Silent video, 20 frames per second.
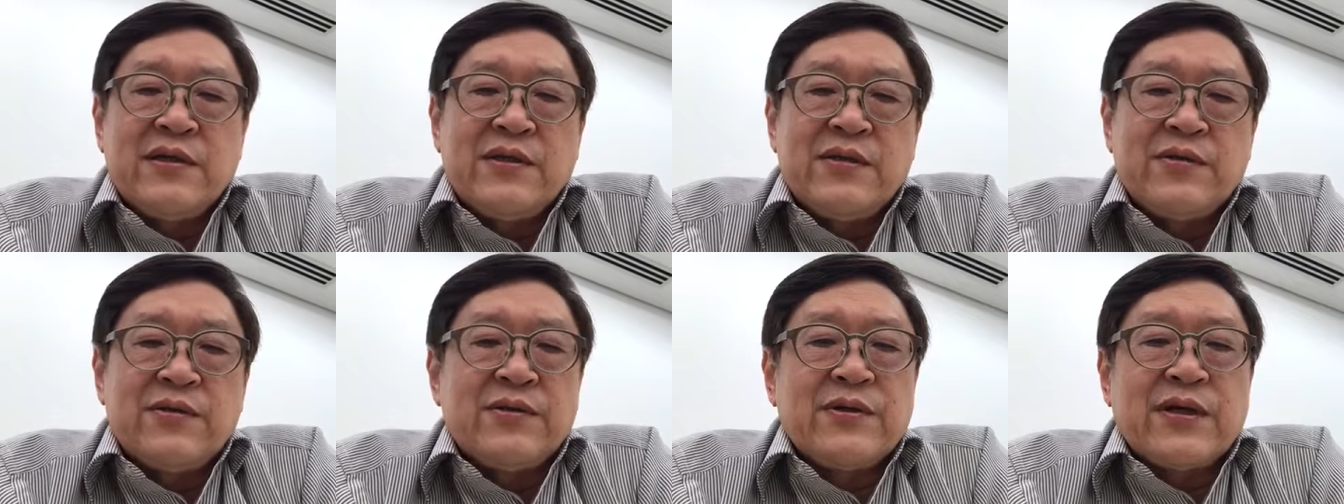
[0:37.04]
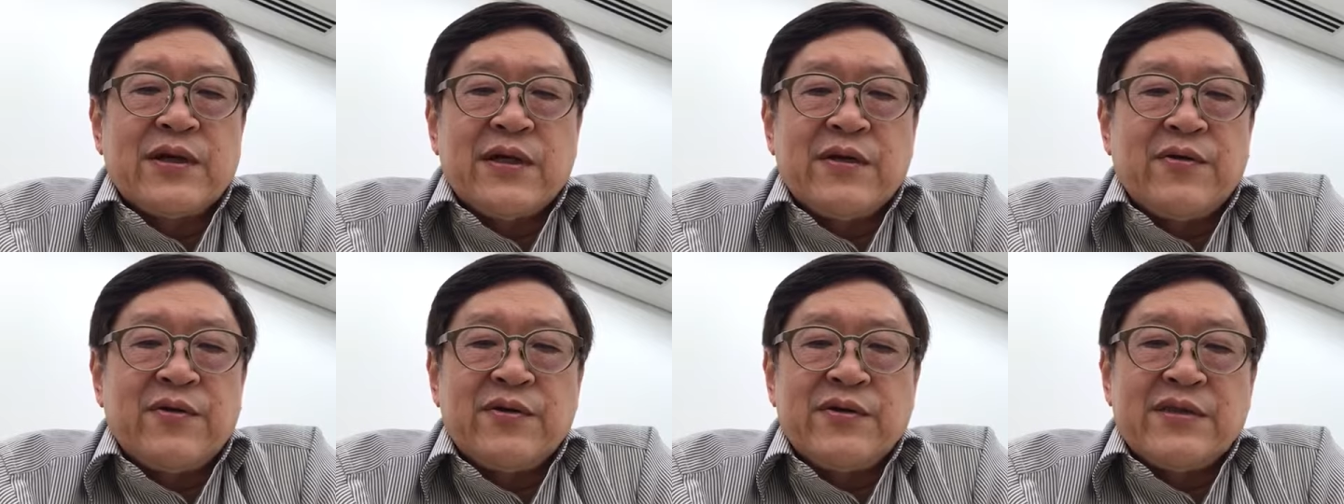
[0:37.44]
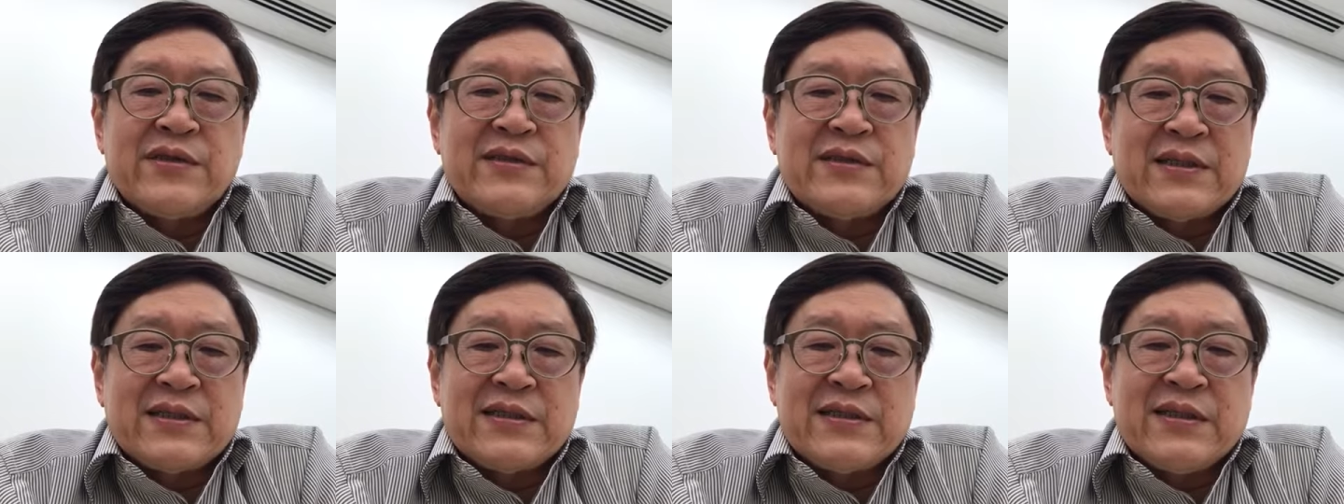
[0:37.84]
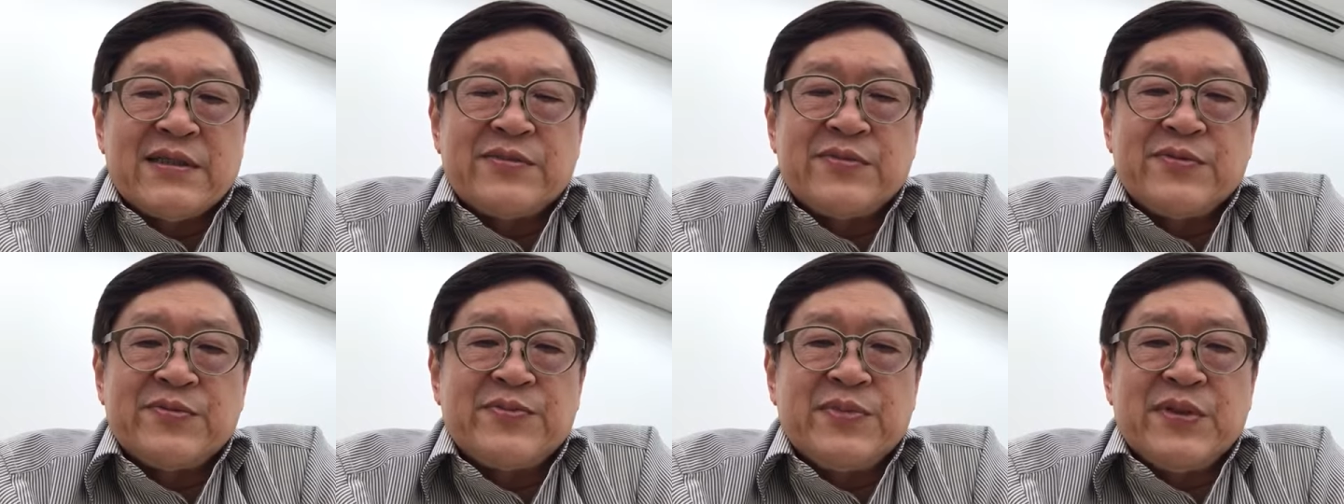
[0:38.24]
You look at all the
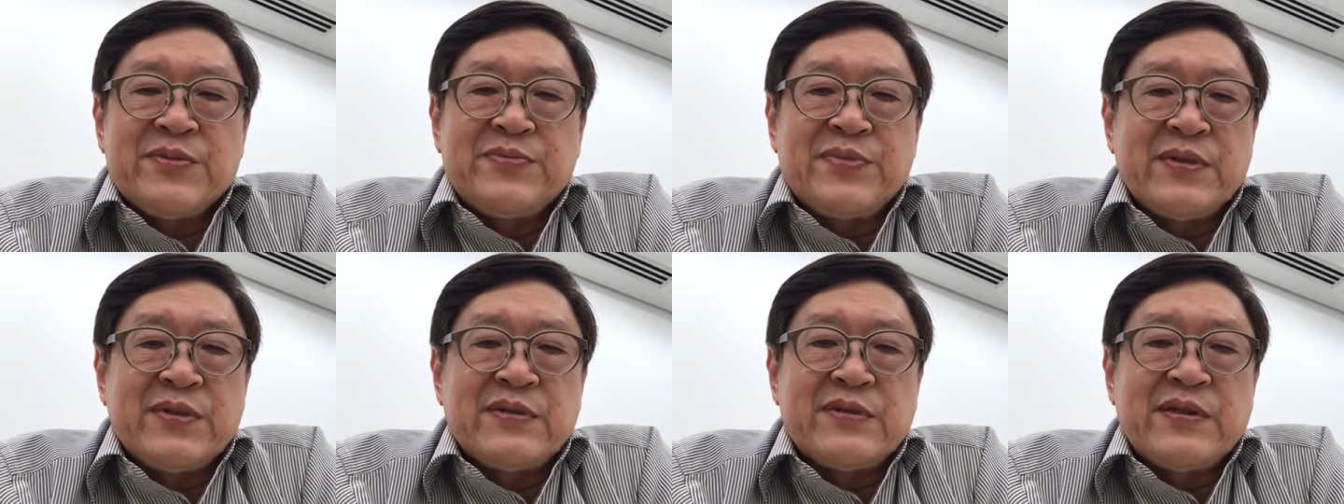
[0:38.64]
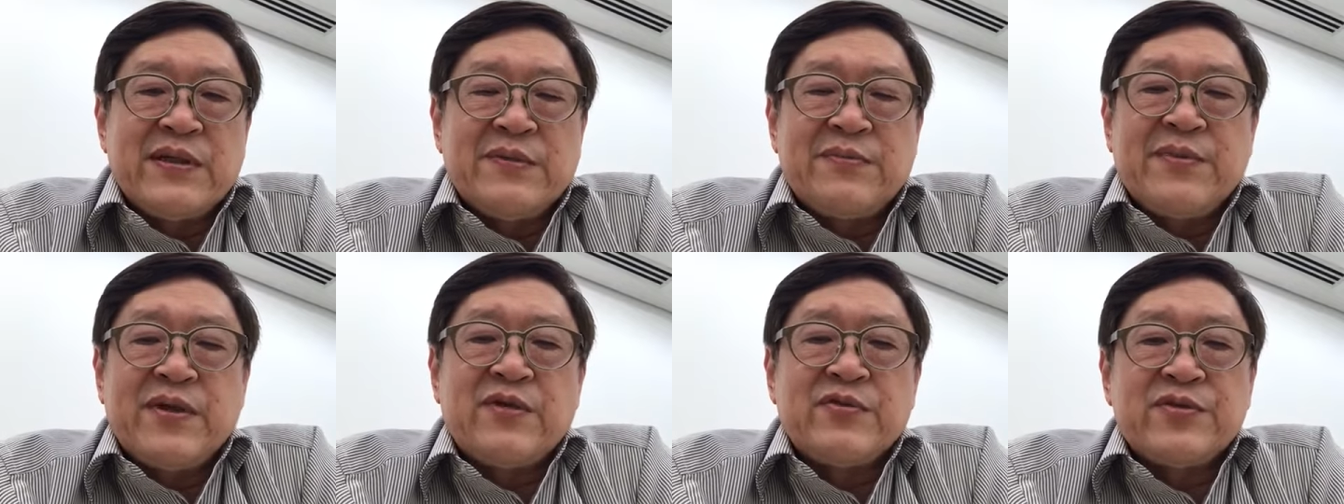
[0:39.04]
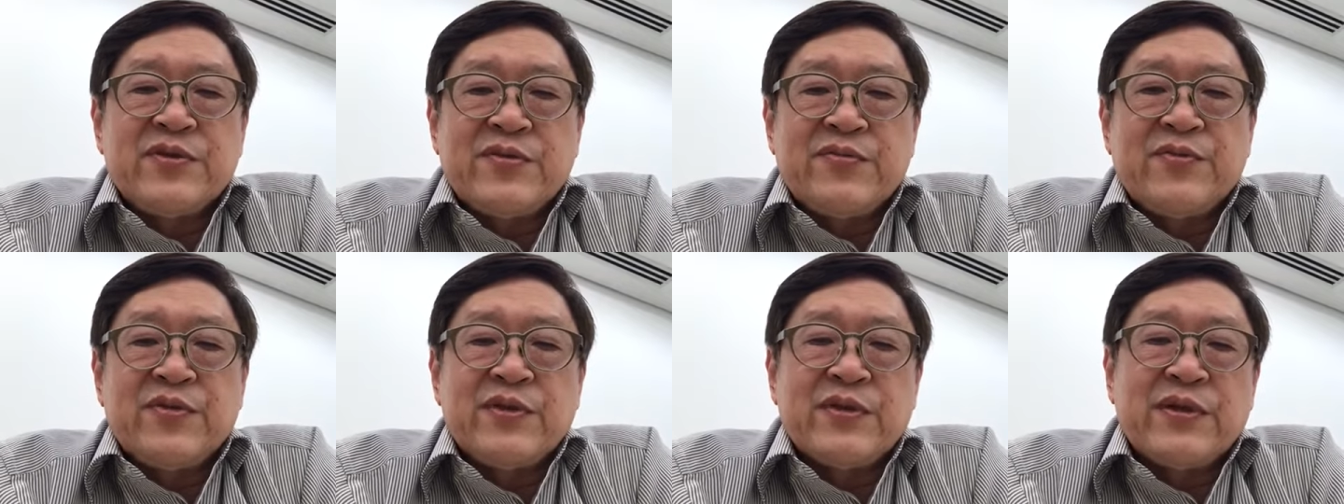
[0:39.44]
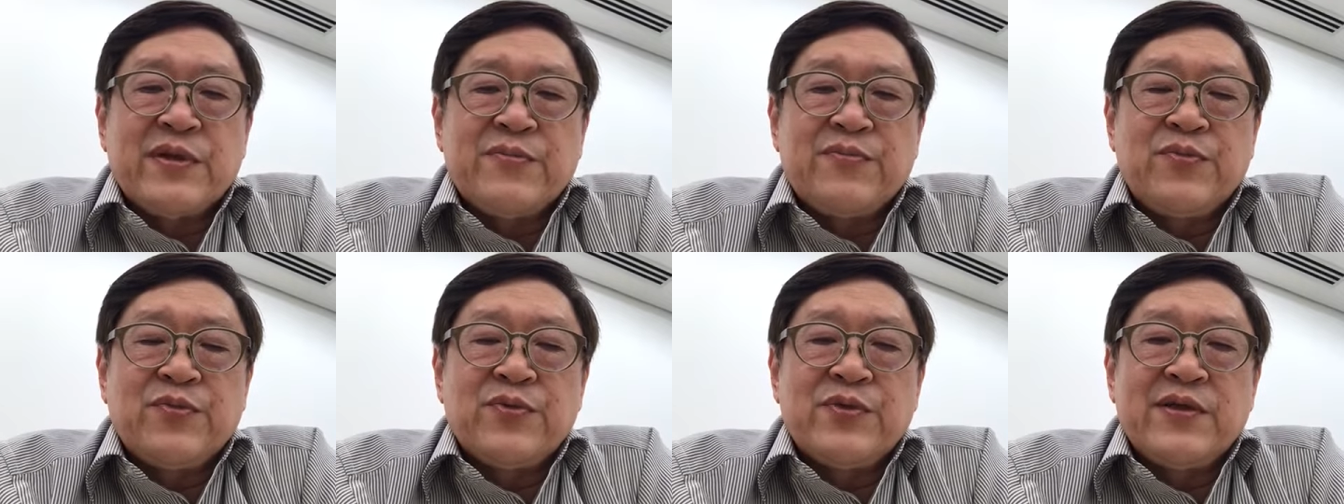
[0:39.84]
successful people, the amount of work they
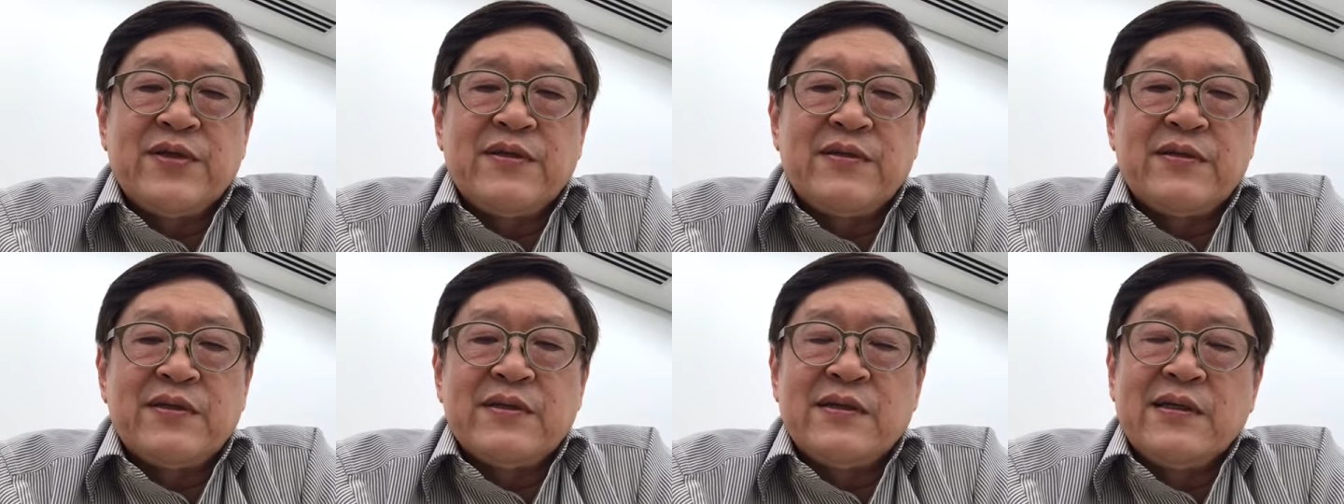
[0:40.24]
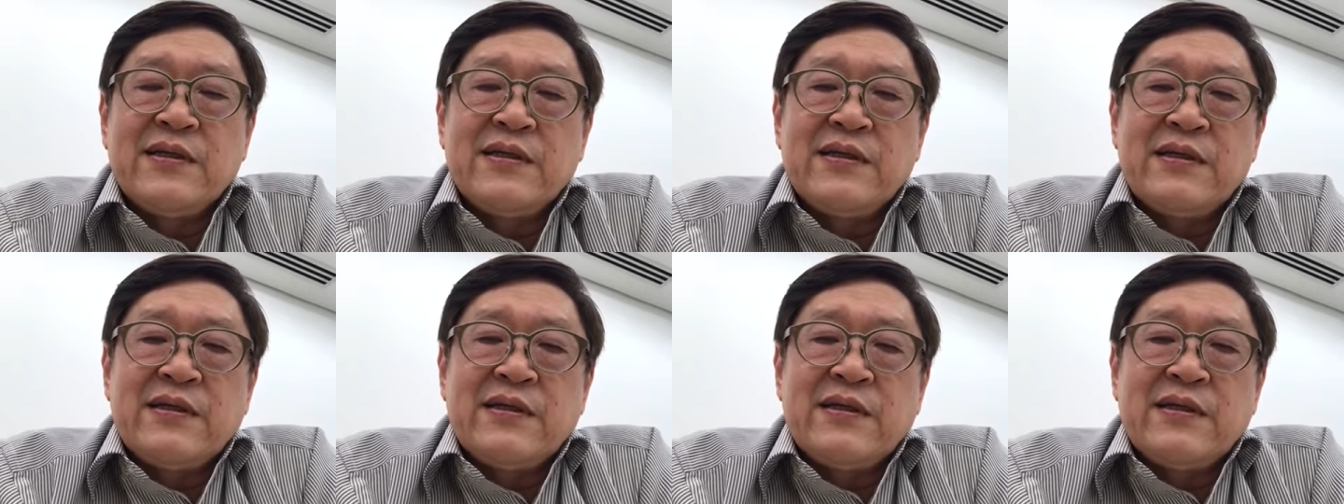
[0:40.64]
put in,